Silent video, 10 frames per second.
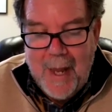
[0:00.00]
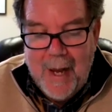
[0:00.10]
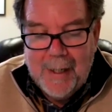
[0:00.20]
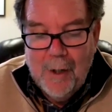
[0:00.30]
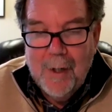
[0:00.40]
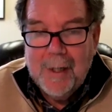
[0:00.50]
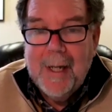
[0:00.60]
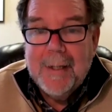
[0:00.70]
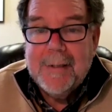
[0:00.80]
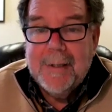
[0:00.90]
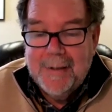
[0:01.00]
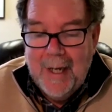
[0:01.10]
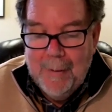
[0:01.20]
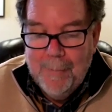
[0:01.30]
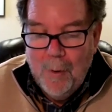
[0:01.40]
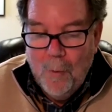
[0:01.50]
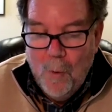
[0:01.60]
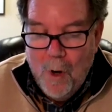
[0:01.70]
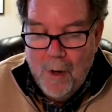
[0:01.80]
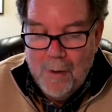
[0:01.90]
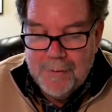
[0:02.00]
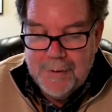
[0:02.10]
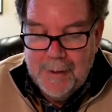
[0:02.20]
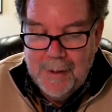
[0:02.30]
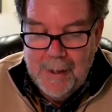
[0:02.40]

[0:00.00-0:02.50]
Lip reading: echoed against the damp walls.